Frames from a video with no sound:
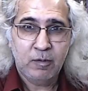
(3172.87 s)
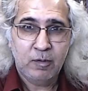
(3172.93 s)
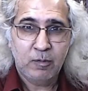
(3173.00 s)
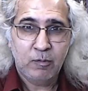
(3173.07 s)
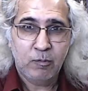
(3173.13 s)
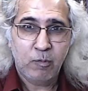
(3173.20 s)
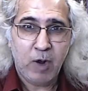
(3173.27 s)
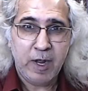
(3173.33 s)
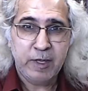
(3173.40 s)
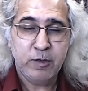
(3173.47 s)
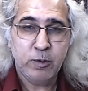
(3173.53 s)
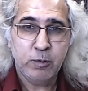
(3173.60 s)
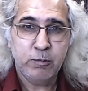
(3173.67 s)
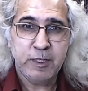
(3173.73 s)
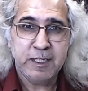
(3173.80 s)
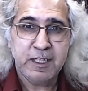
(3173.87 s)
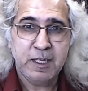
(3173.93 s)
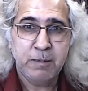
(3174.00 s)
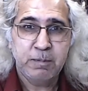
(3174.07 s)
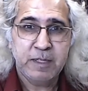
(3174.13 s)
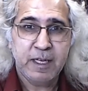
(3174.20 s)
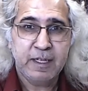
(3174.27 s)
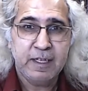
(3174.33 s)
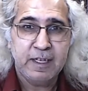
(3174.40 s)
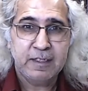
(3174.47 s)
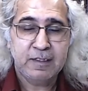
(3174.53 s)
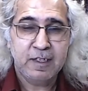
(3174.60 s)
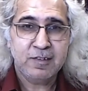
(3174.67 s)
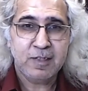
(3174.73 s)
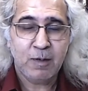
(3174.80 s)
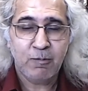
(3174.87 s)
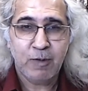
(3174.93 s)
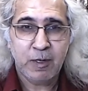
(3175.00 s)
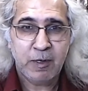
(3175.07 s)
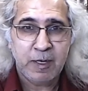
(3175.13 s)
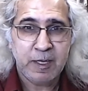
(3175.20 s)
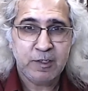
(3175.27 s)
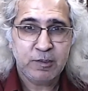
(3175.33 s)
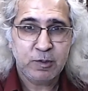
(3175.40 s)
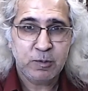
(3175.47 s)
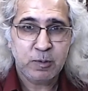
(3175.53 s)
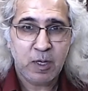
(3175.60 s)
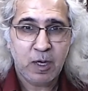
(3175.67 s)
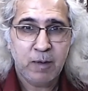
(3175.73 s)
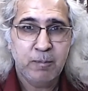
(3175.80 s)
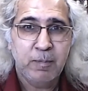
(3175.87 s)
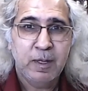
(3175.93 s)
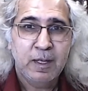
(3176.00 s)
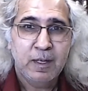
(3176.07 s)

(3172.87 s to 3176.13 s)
why do we keep thinking that someone needs to come